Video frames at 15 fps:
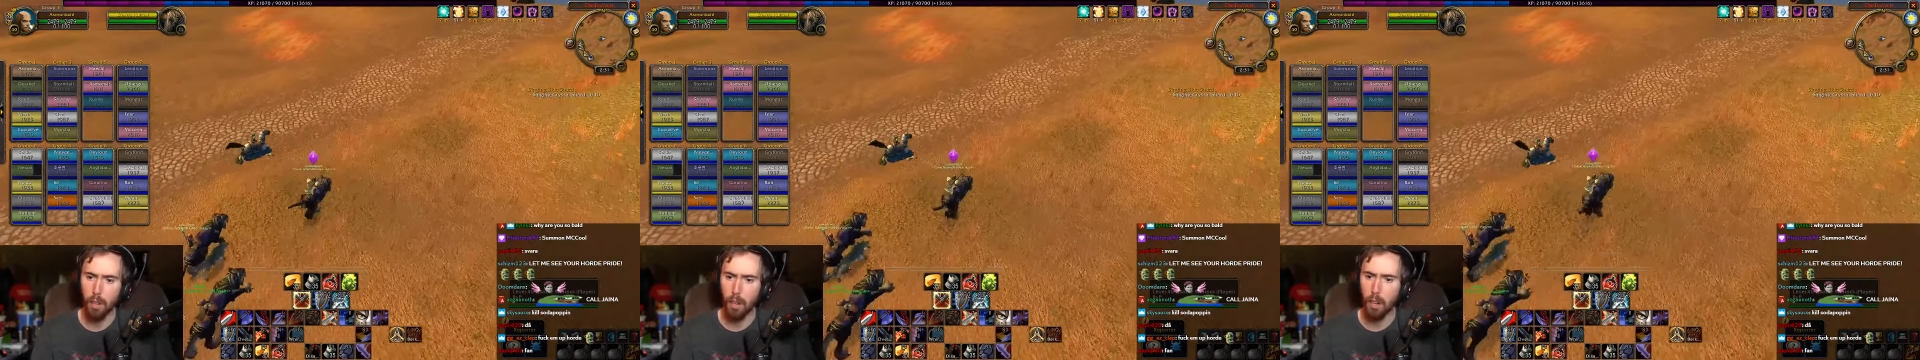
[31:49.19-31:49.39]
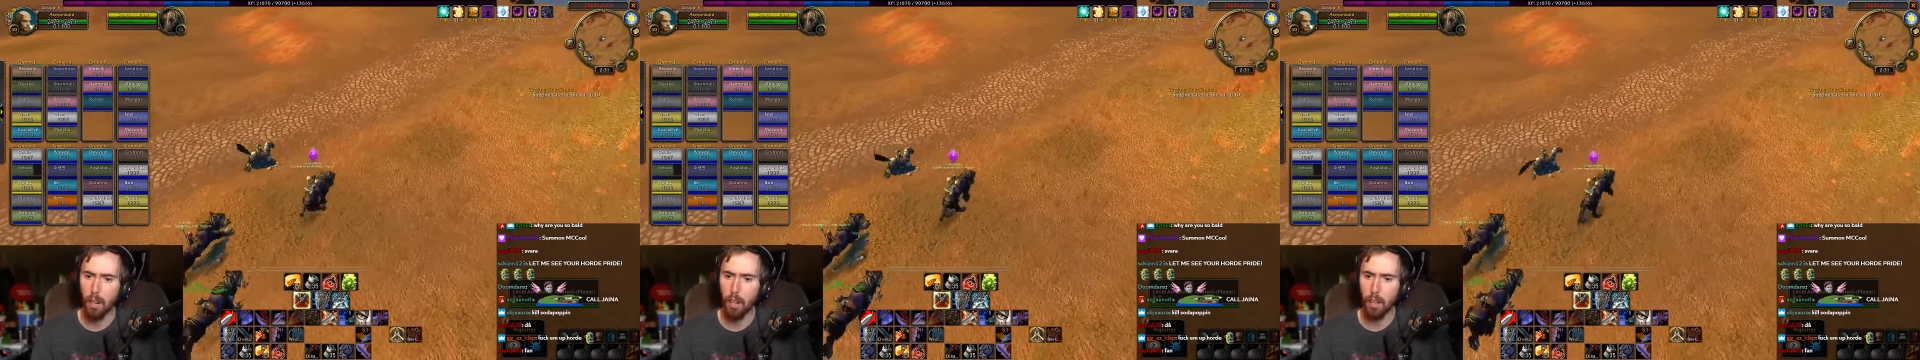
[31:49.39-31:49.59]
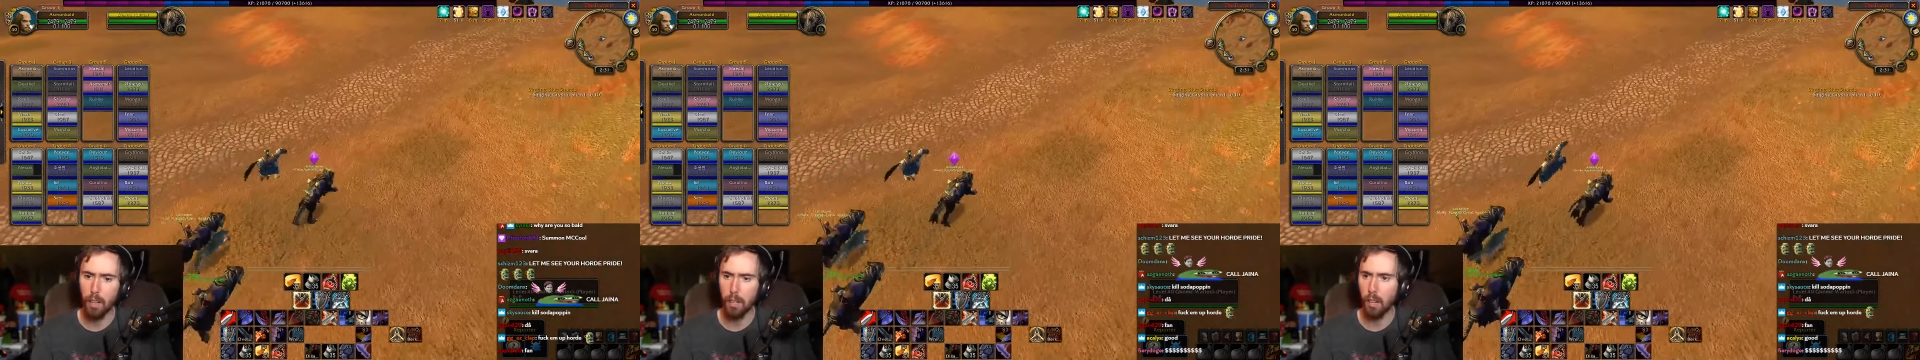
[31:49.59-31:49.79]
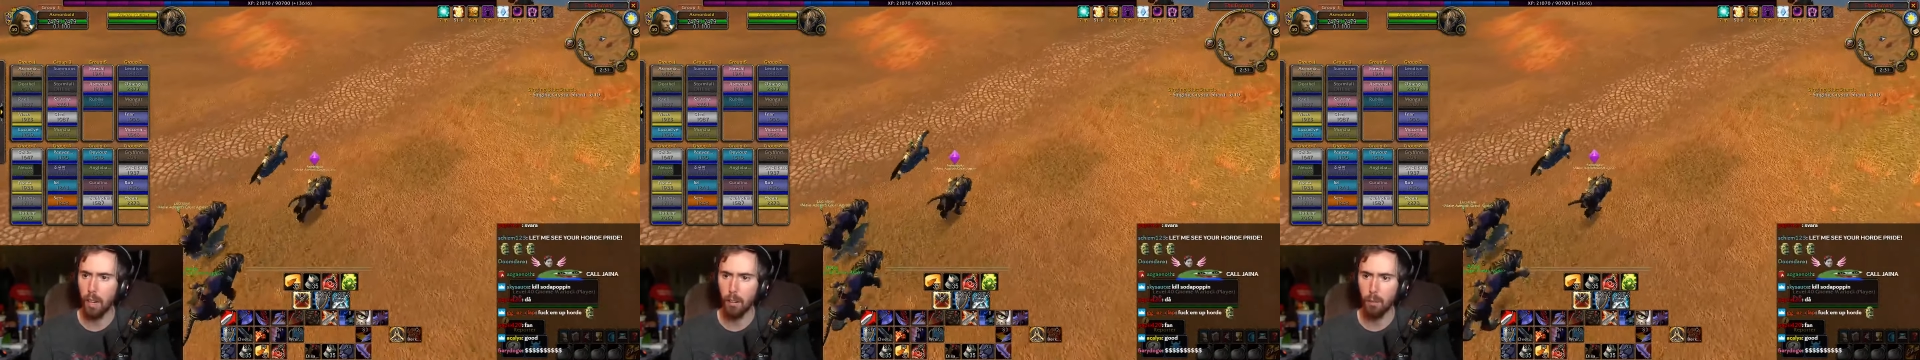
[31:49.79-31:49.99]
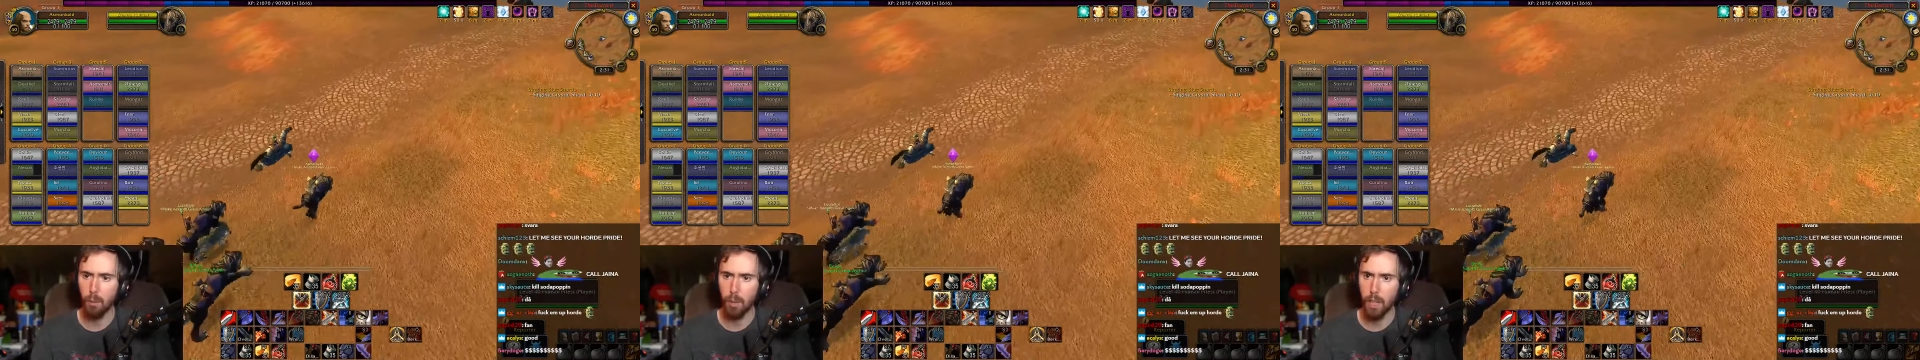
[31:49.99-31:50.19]
Uh, I
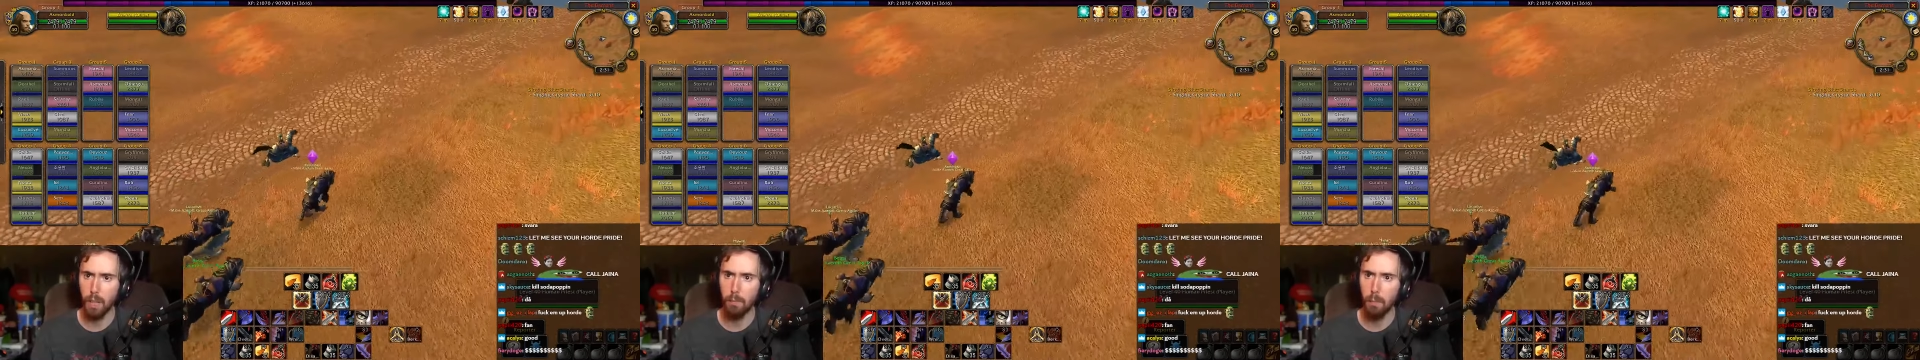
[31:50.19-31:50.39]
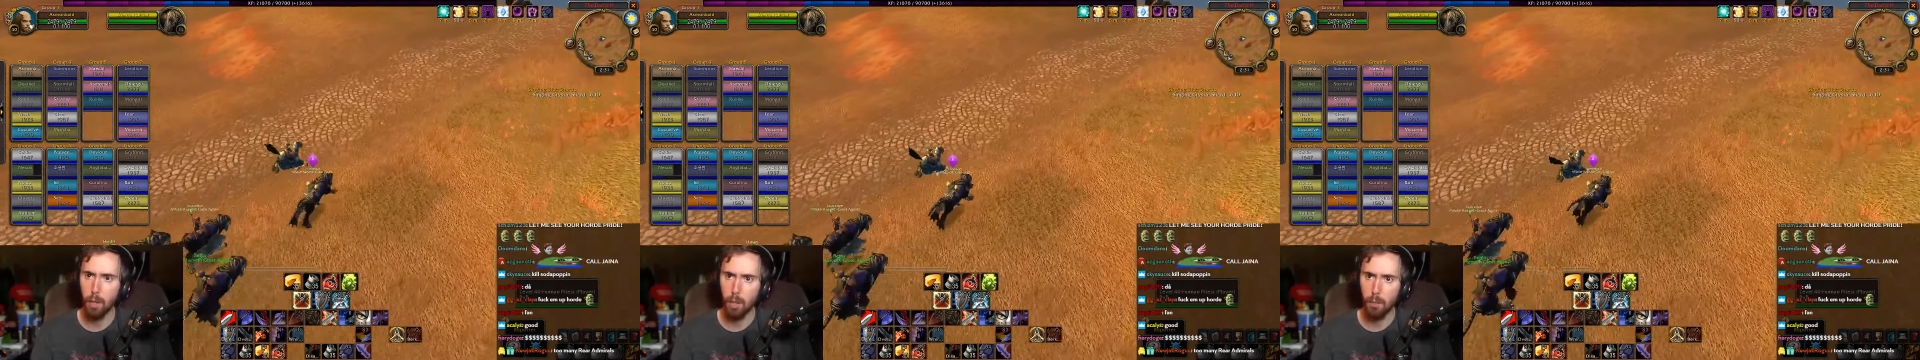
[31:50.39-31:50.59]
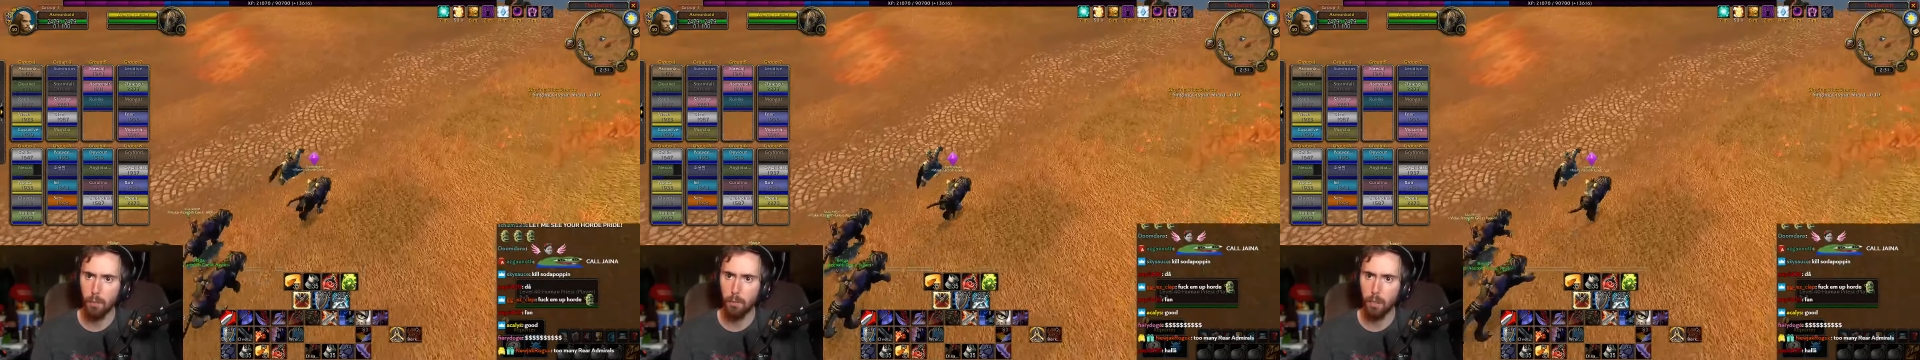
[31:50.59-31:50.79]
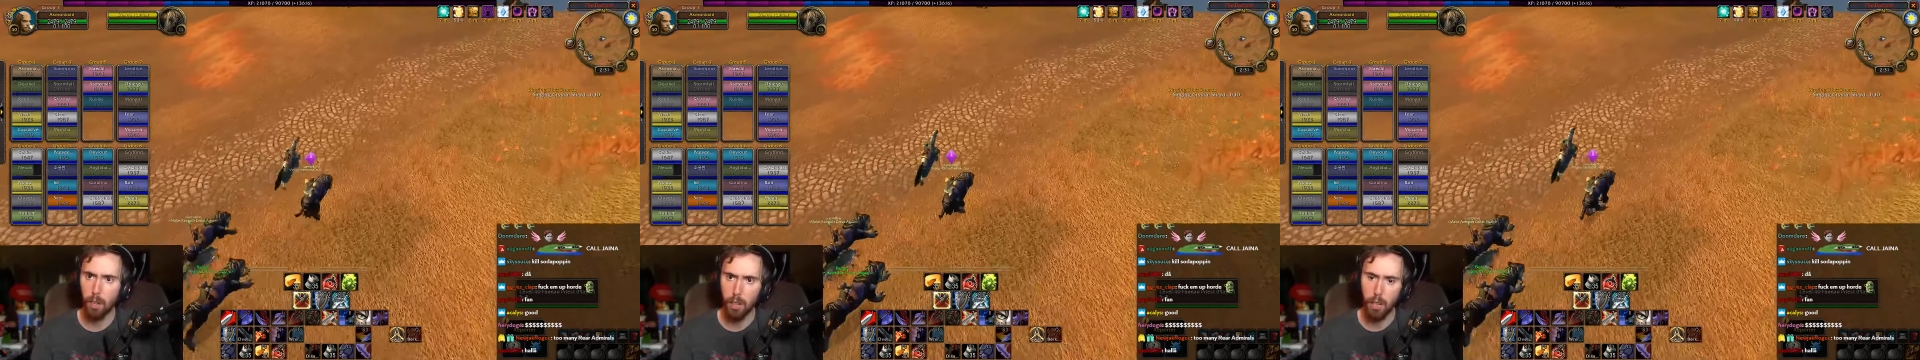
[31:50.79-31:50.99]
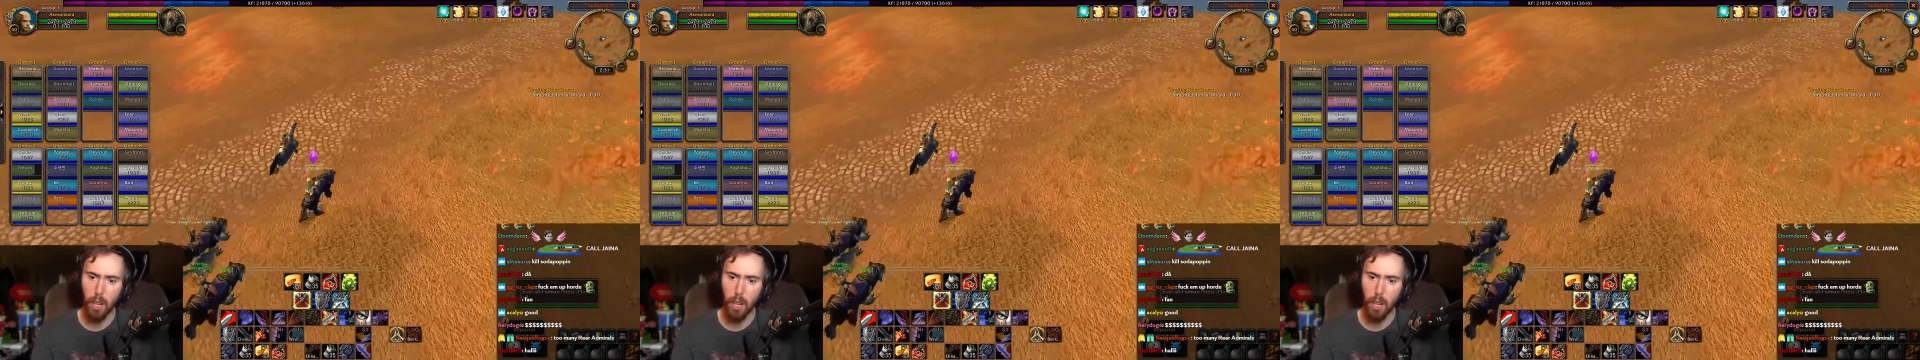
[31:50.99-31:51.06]
don't really give much of a fuck.